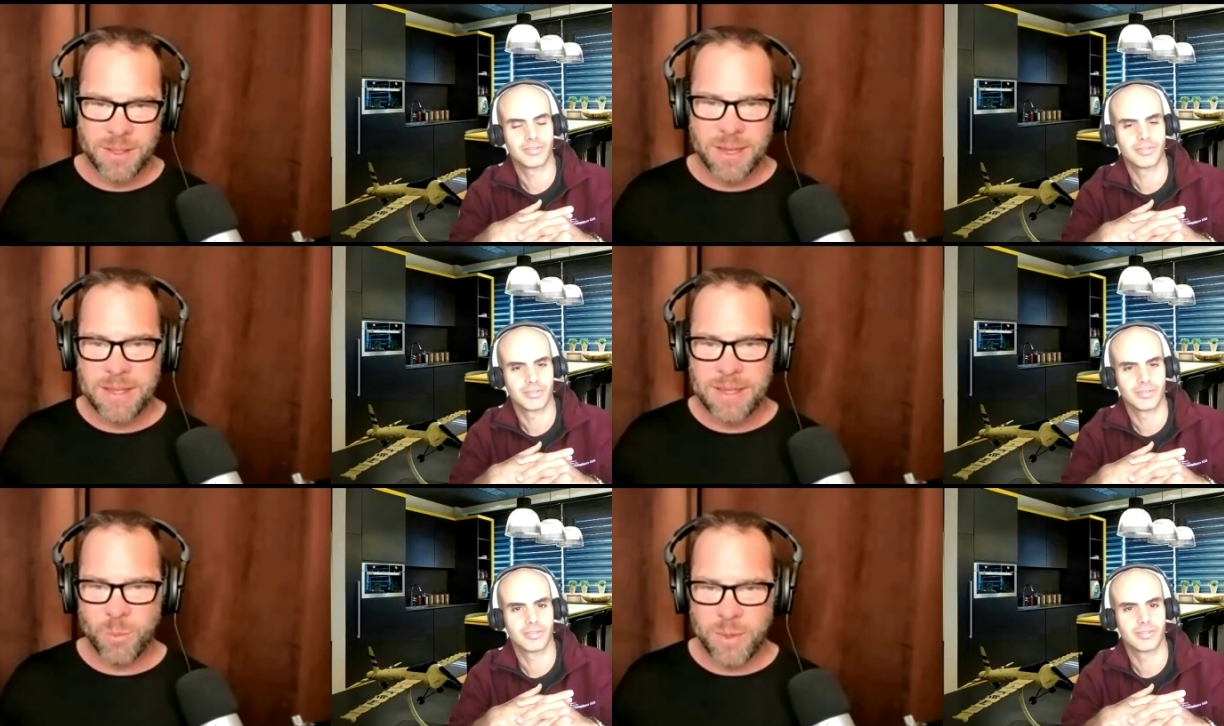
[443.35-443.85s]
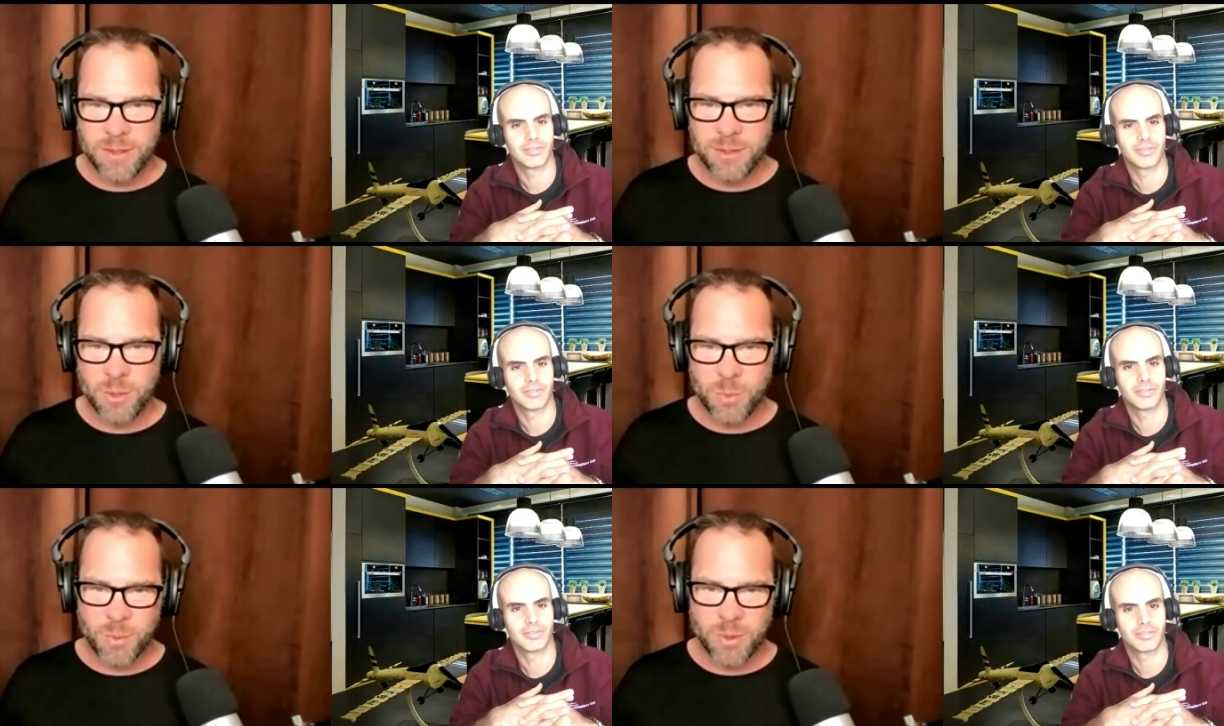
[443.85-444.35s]
Speaker 1: and then win the
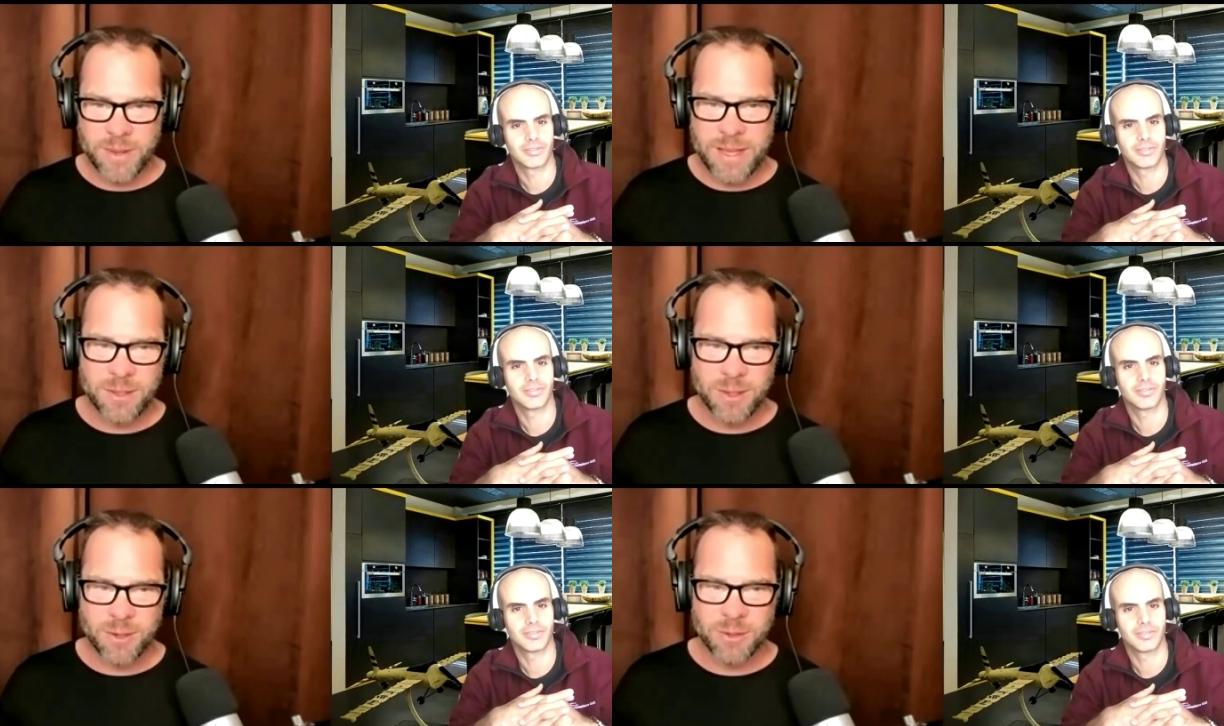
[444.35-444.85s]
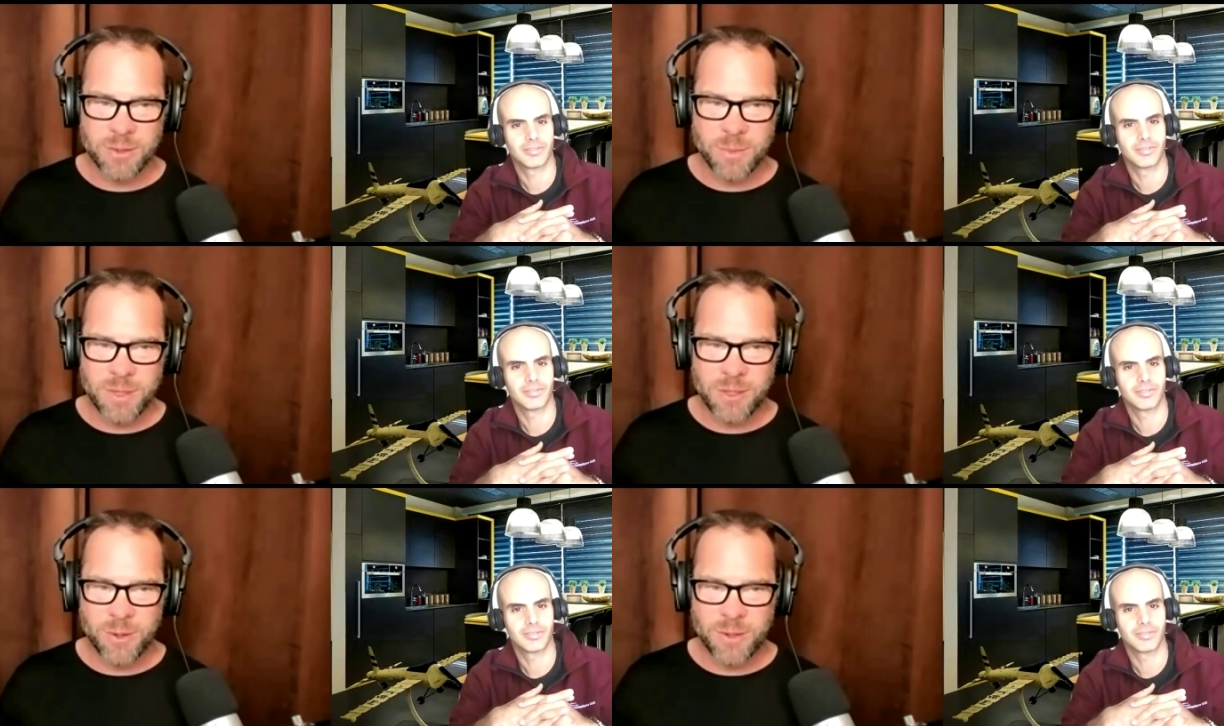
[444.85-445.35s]
Super Bowl. That's their
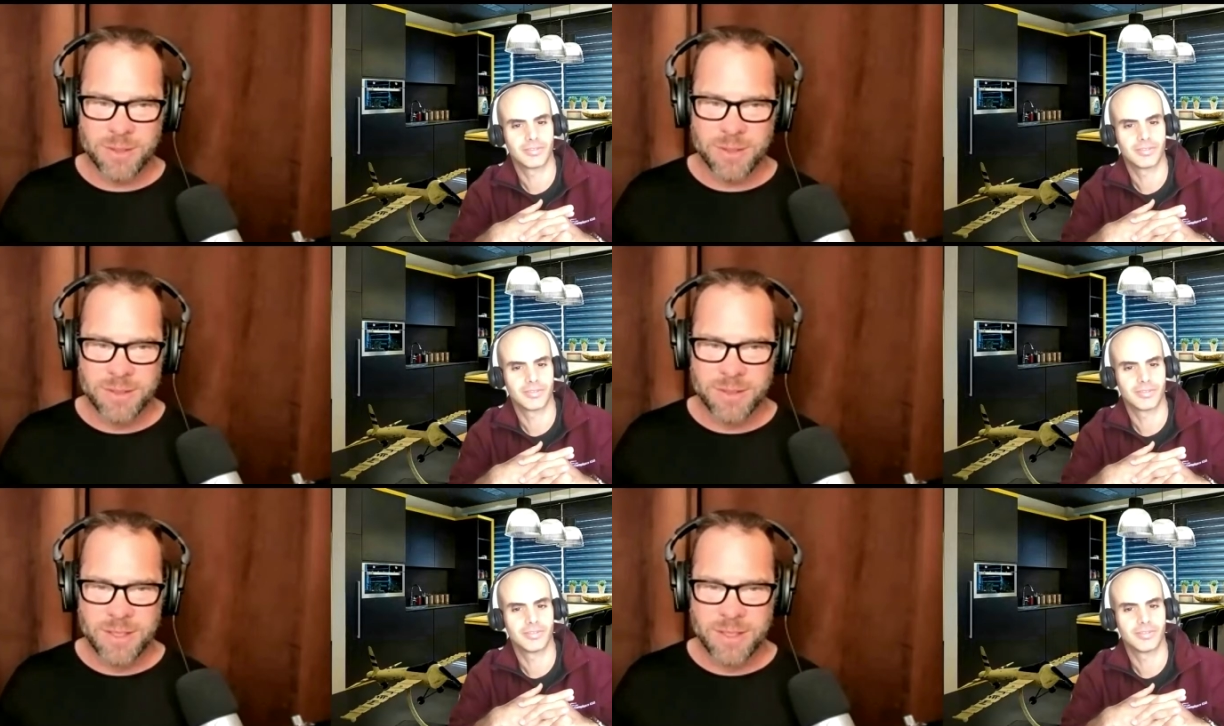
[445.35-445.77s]
ultimate goal.